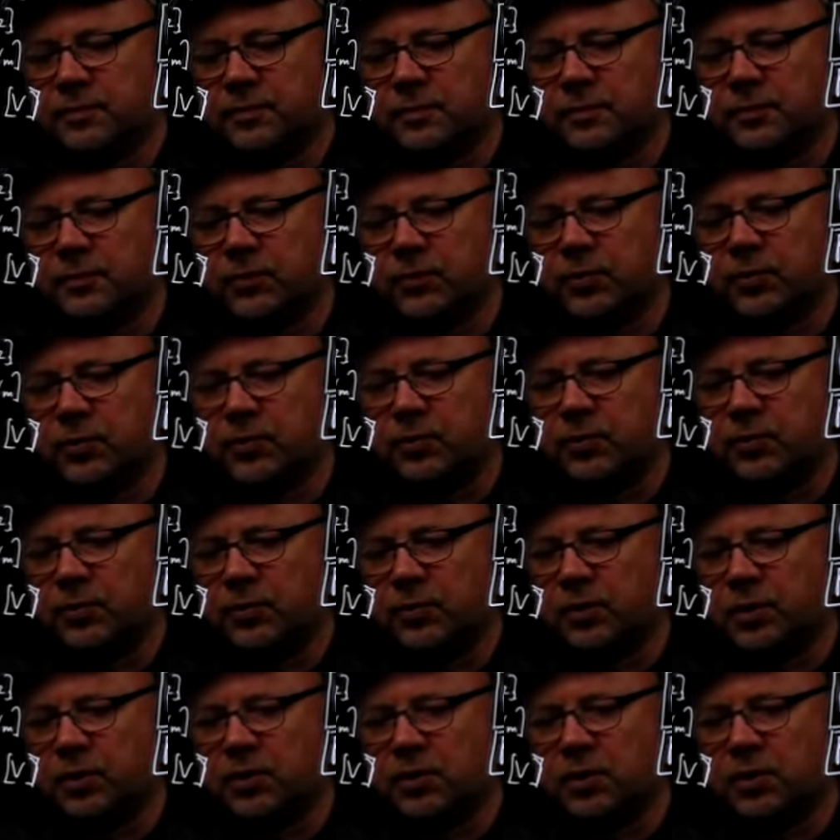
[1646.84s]
So we
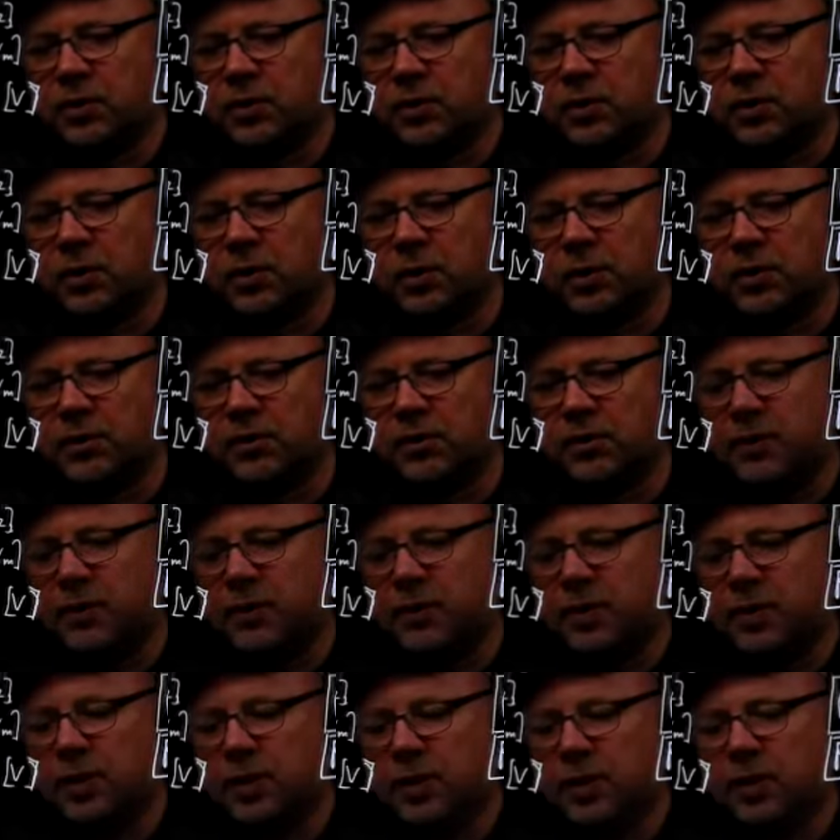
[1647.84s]
know the current.
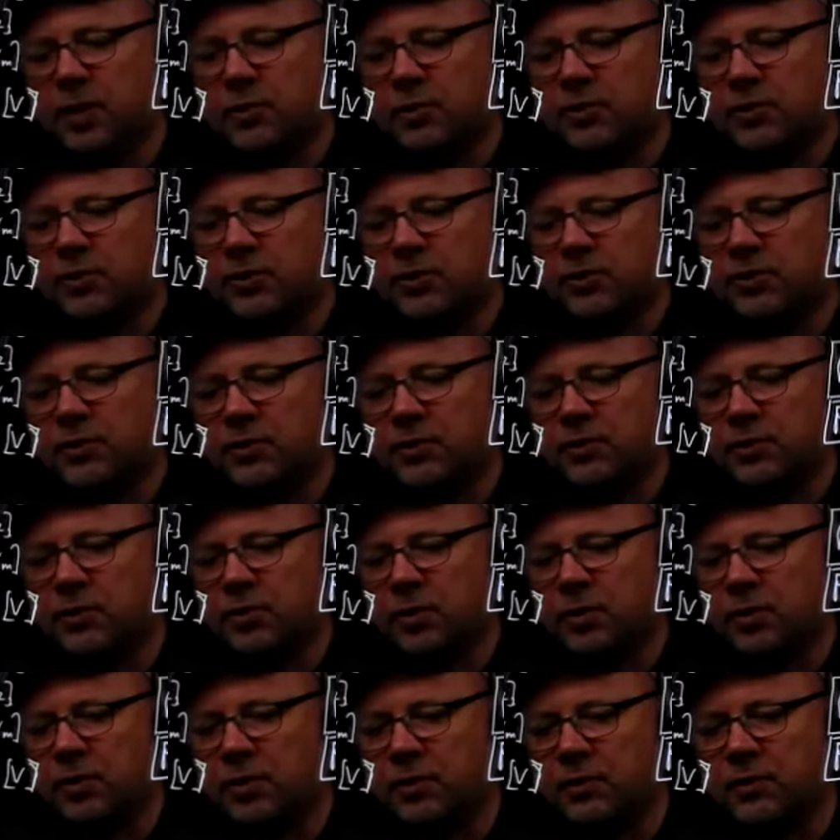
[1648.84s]
We just need to
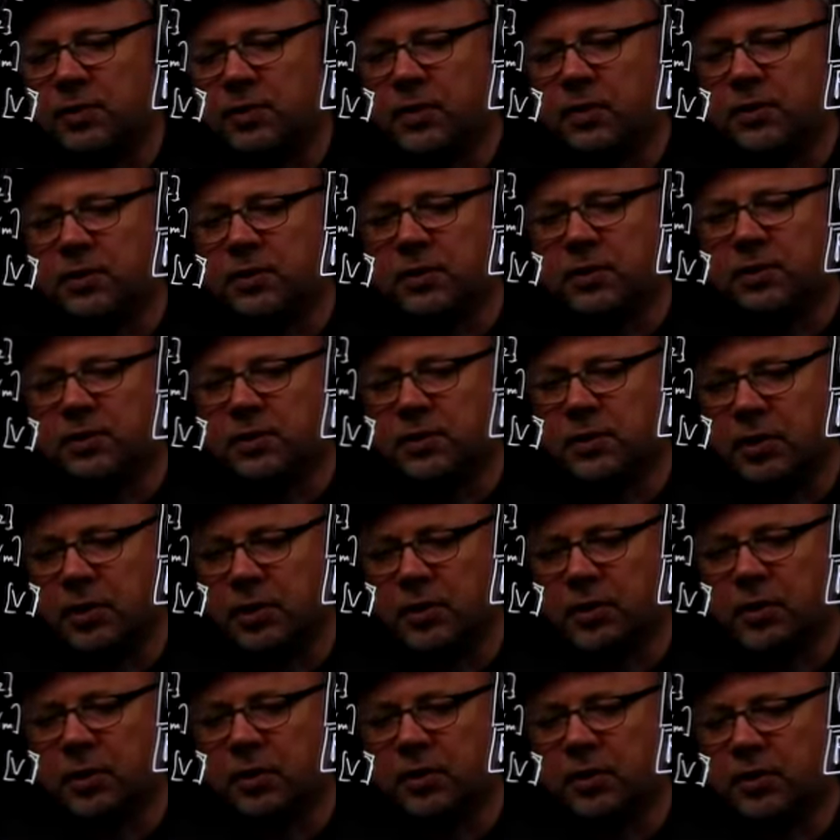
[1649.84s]
know the voltage
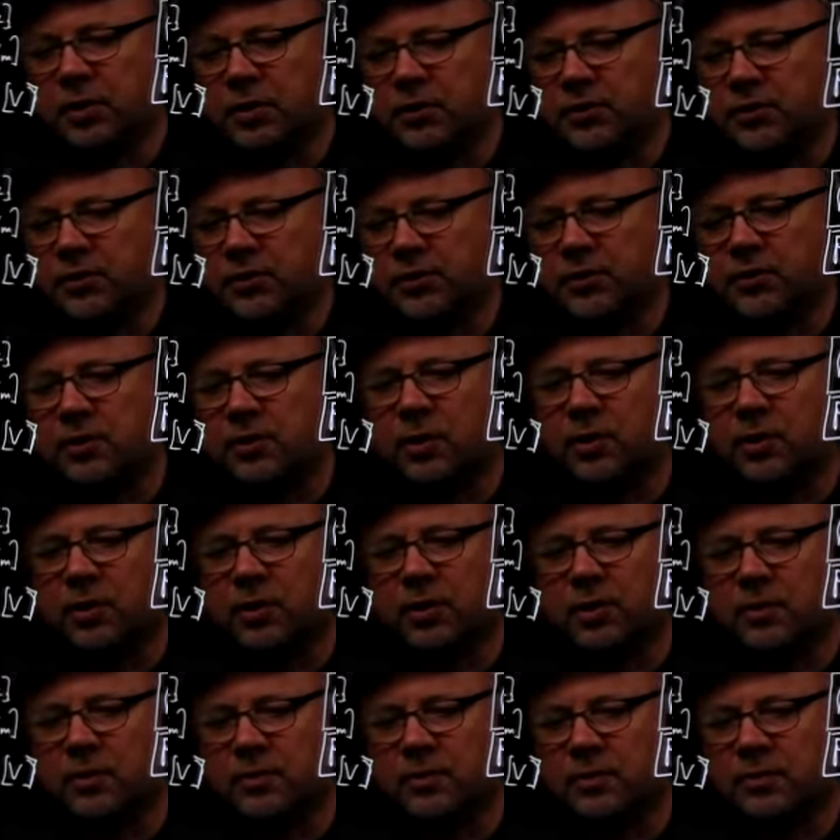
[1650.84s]
here across this
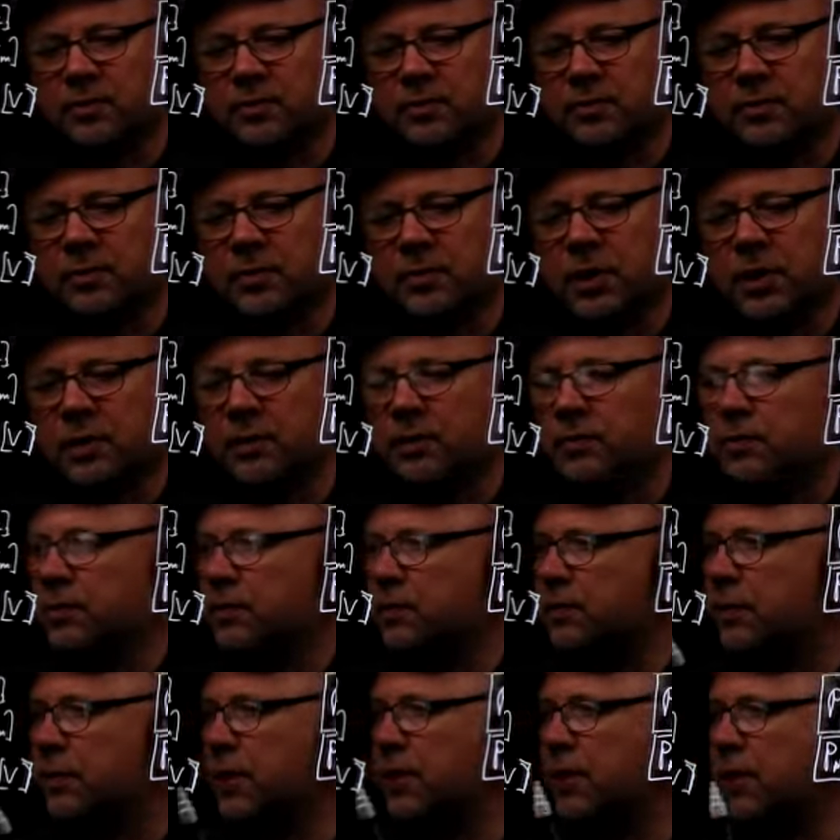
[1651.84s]
coil. How do we
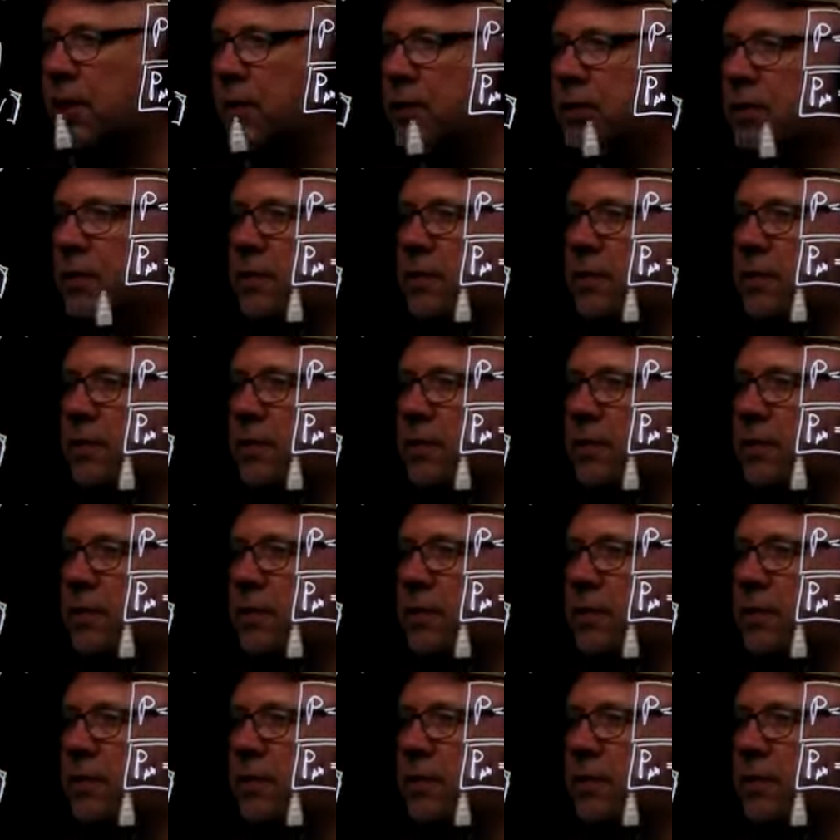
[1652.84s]
find out the